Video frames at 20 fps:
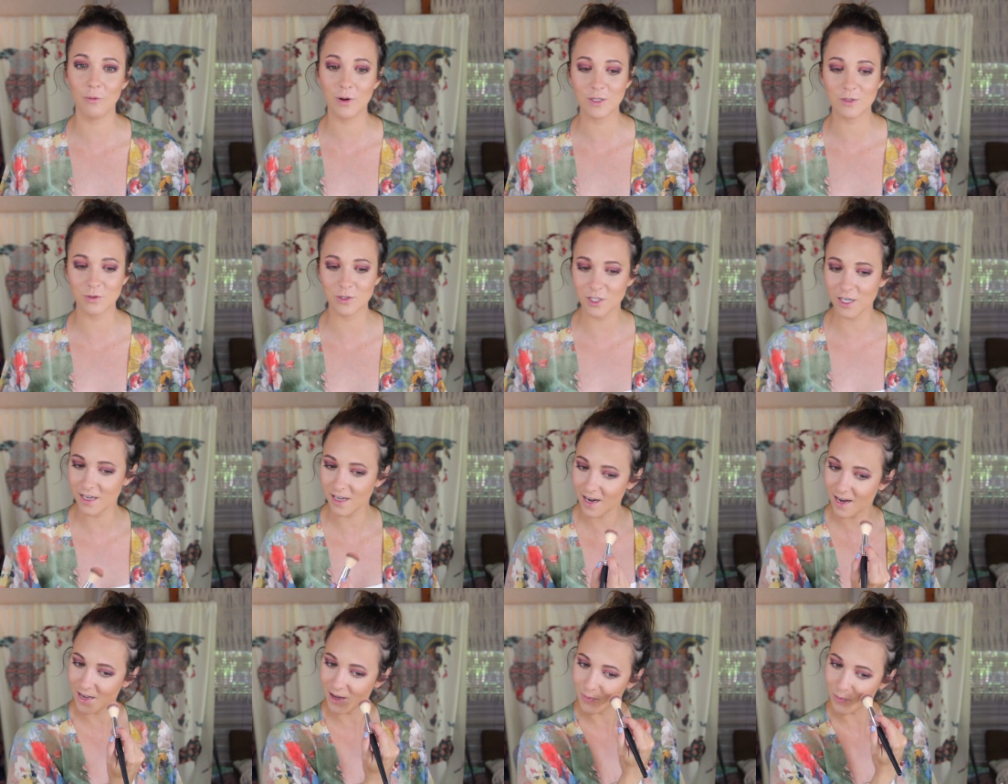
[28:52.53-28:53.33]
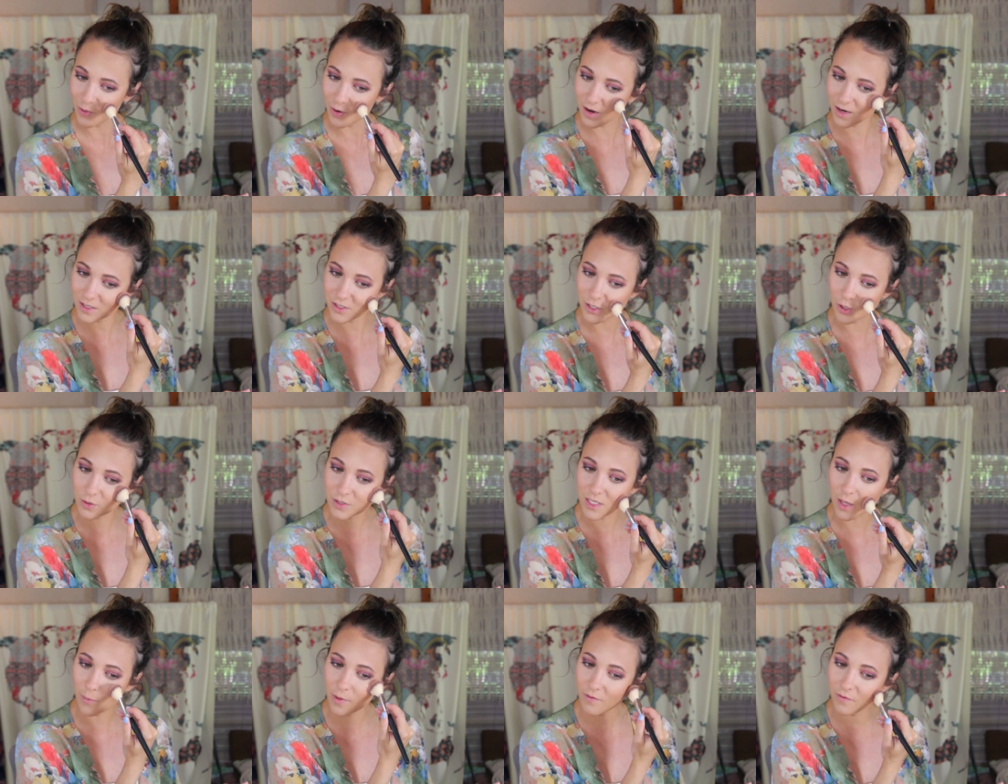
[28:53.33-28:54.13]
in West Virginia anymore
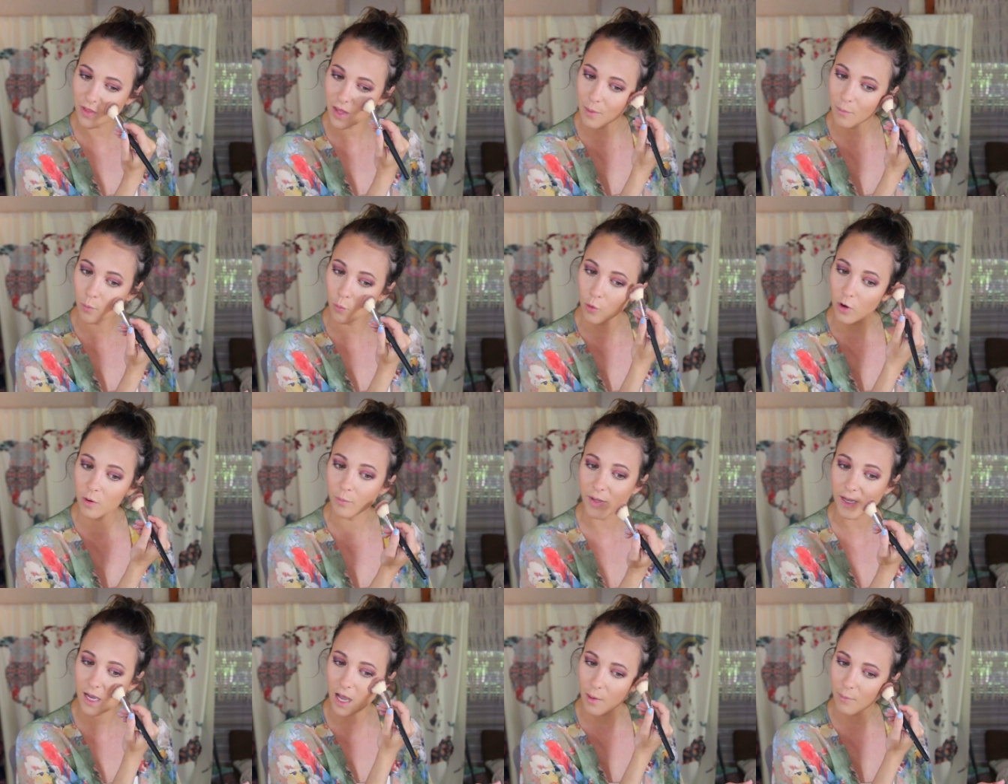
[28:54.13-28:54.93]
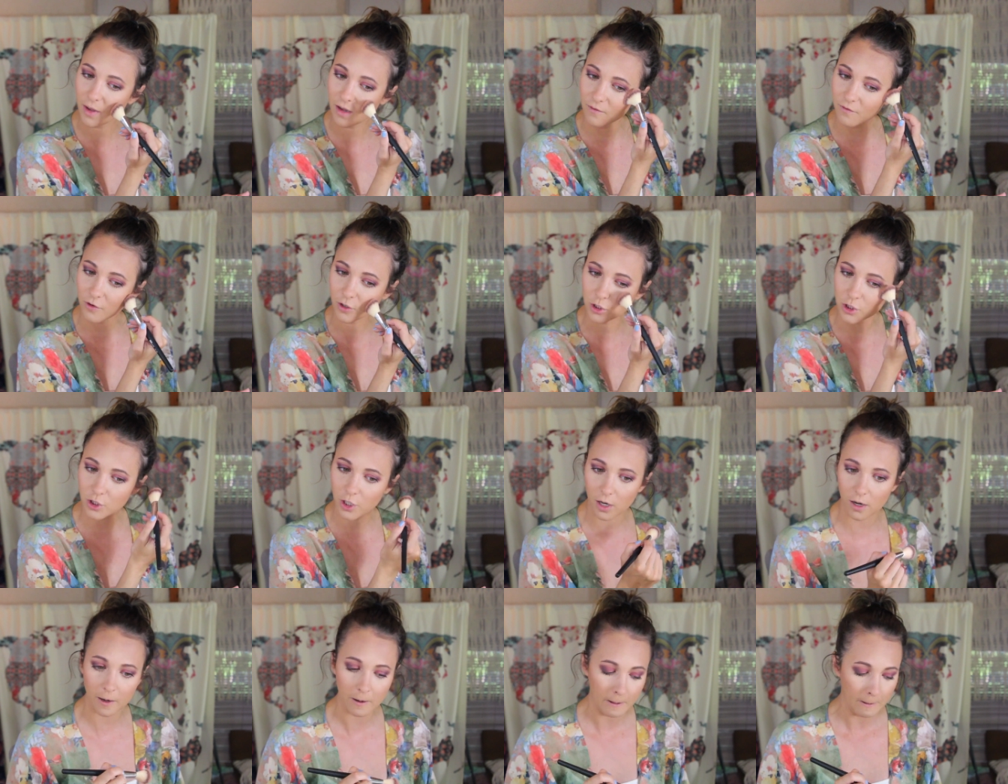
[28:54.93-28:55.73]
so some of them will be coming for
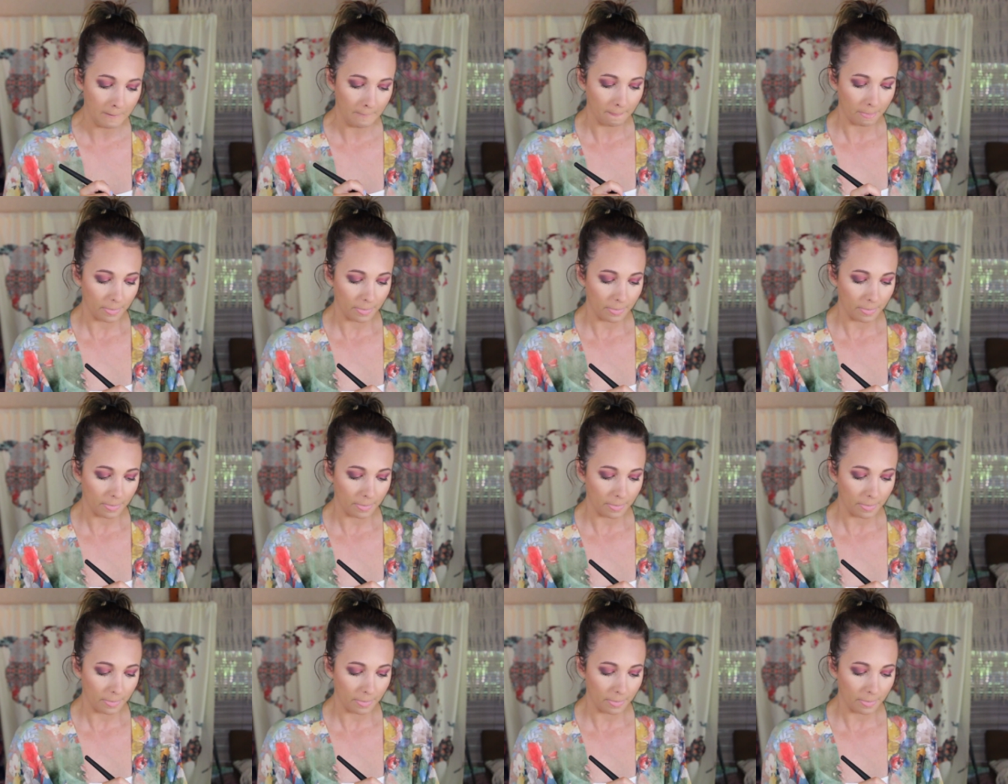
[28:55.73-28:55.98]
sure